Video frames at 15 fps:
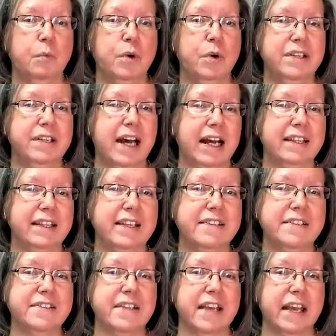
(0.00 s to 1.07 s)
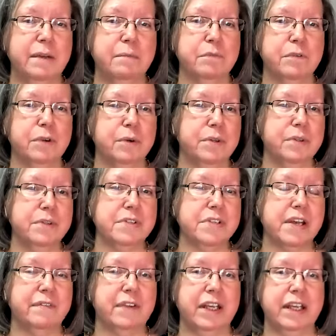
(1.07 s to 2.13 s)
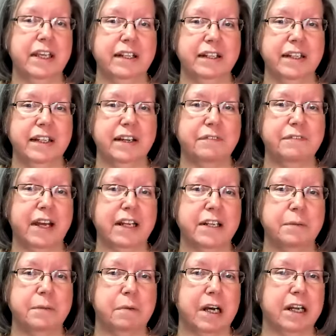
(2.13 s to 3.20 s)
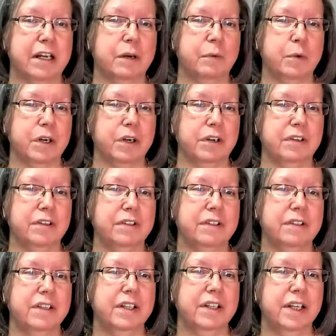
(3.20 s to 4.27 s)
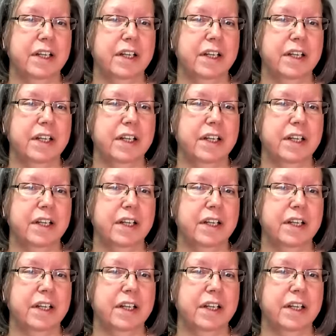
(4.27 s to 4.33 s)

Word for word: would not these same rules have a healing effect upon our world?